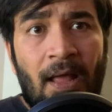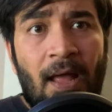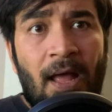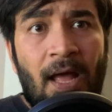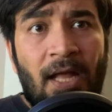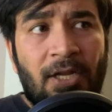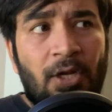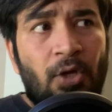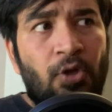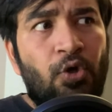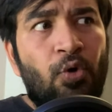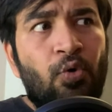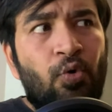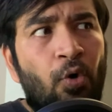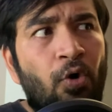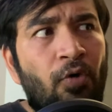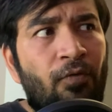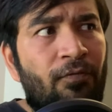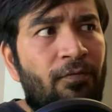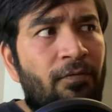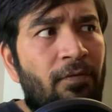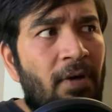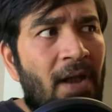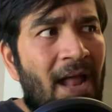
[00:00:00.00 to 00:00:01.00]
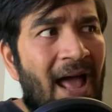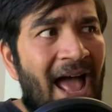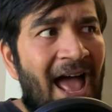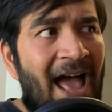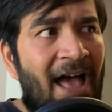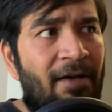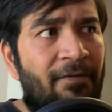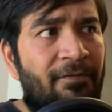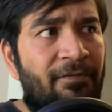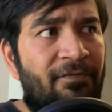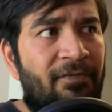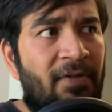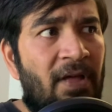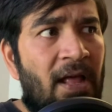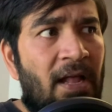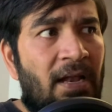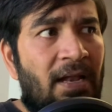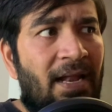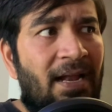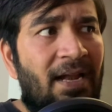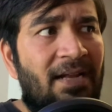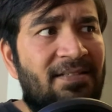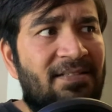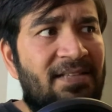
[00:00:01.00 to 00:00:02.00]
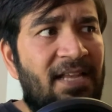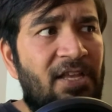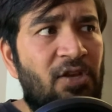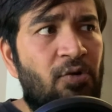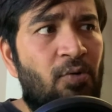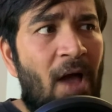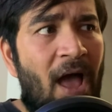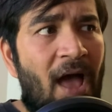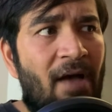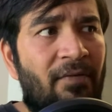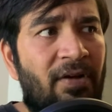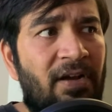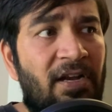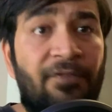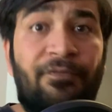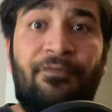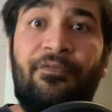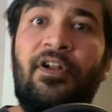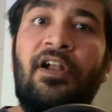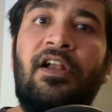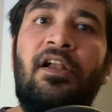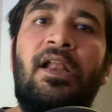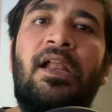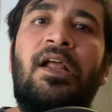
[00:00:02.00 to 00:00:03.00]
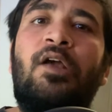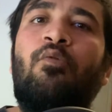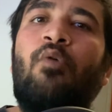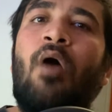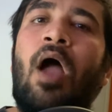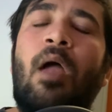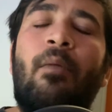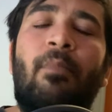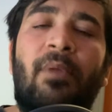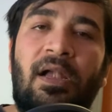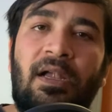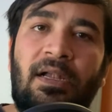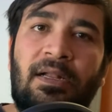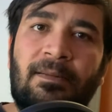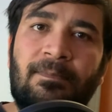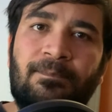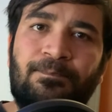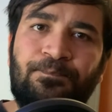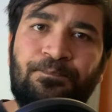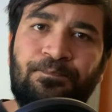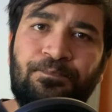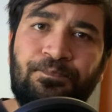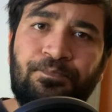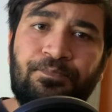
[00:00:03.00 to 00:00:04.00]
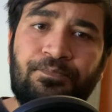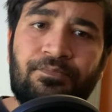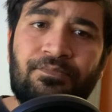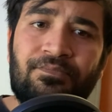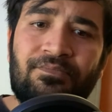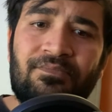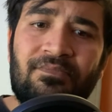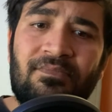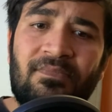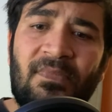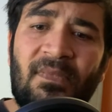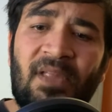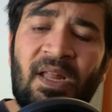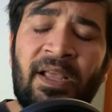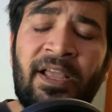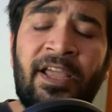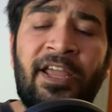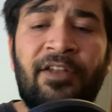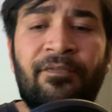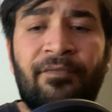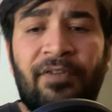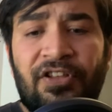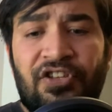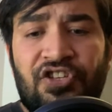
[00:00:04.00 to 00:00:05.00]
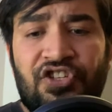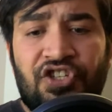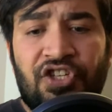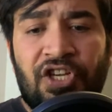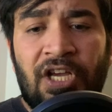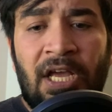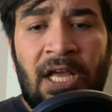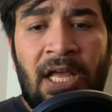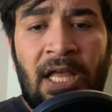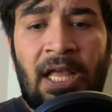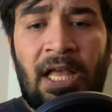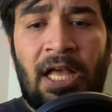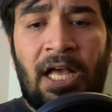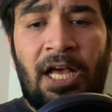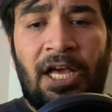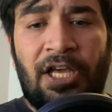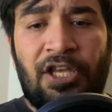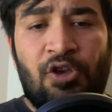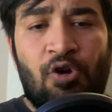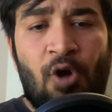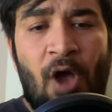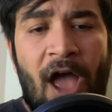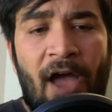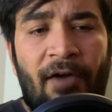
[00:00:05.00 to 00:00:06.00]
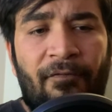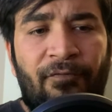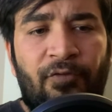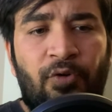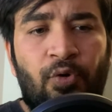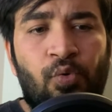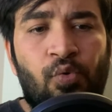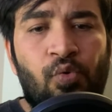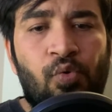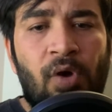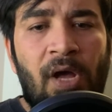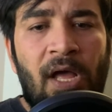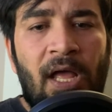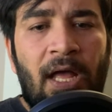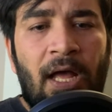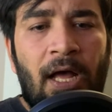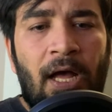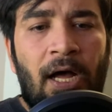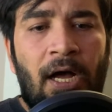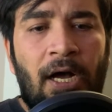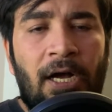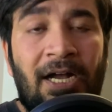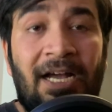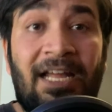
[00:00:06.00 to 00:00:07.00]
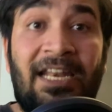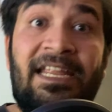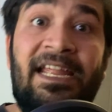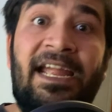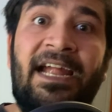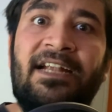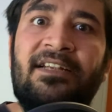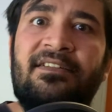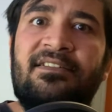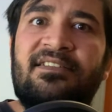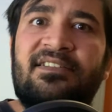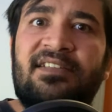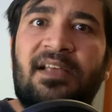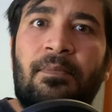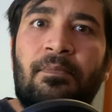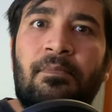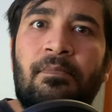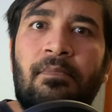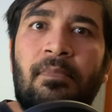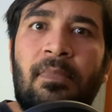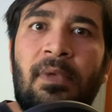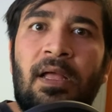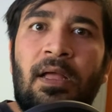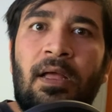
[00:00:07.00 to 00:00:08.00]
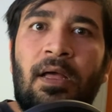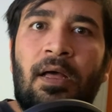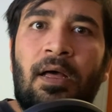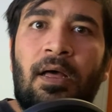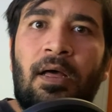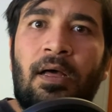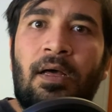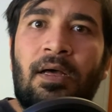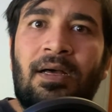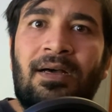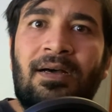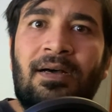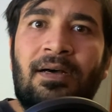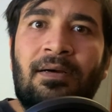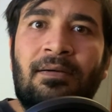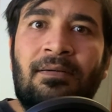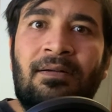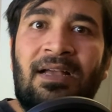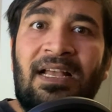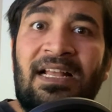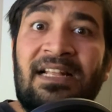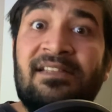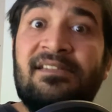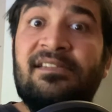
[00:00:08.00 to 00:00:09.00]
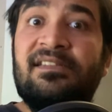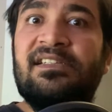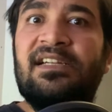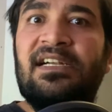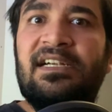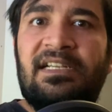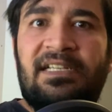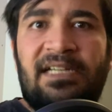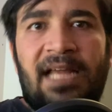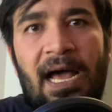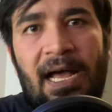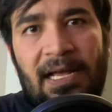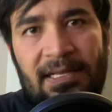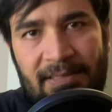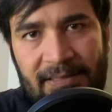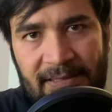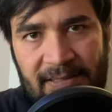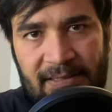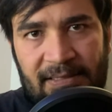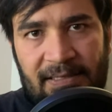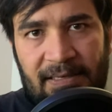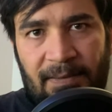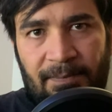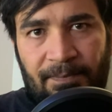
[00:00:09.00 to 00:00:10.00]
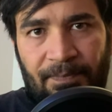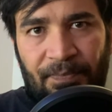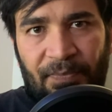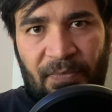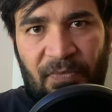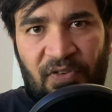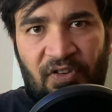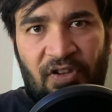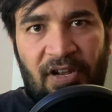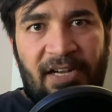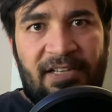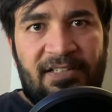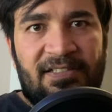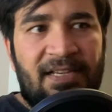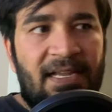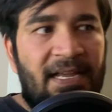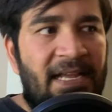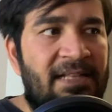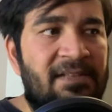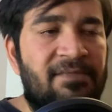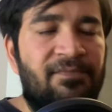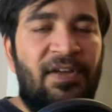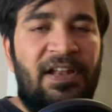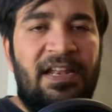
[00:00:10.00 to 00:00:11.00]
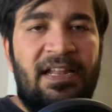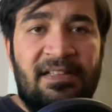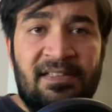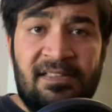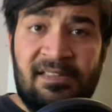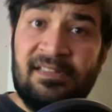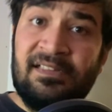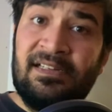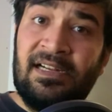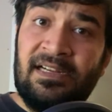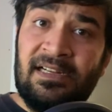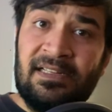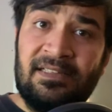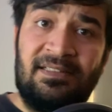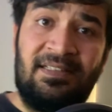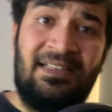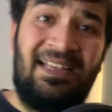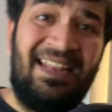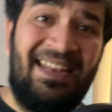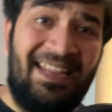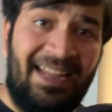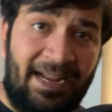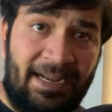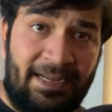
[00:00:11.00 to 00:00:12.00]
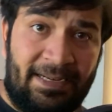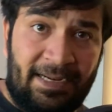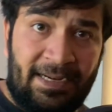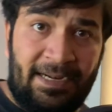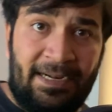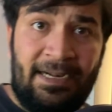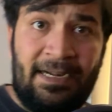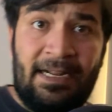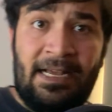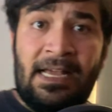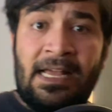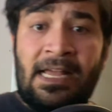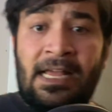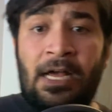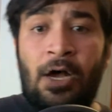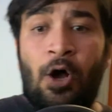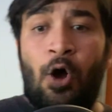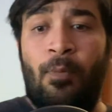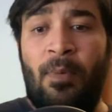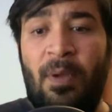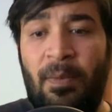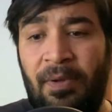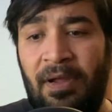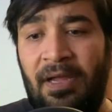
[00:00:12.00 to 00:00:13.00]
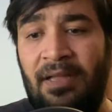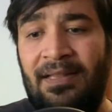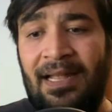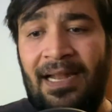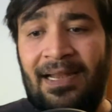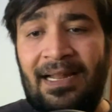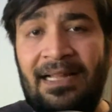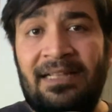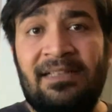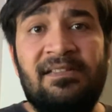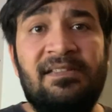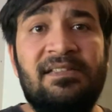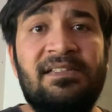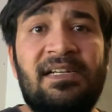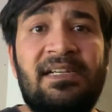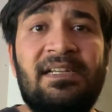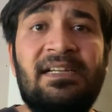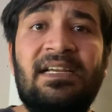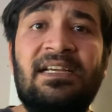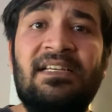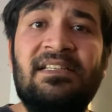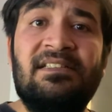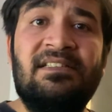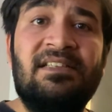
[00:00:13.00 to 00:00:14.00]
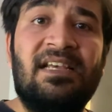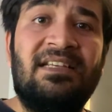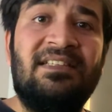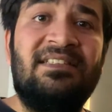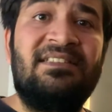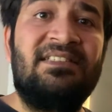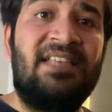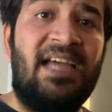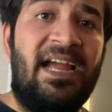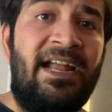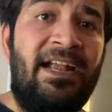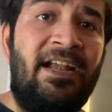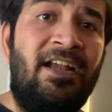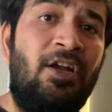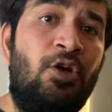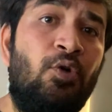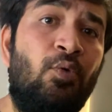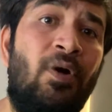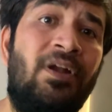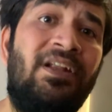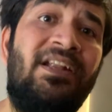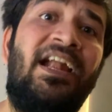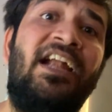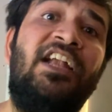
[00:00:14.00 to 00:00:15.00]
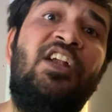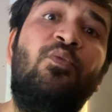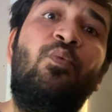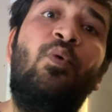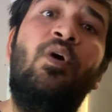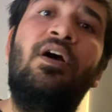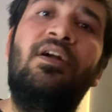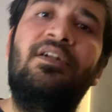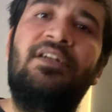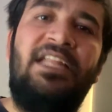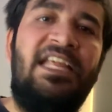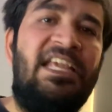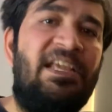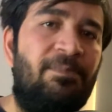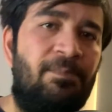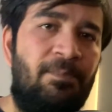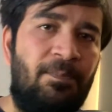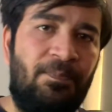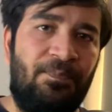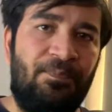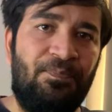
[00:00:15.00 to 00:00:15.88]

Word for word: Now you could have let's say you have a different requirement in which uh, you have to uh, create some uh, uh, incident task so let's say in, when incident is created or maybe that incident is assigned to a network team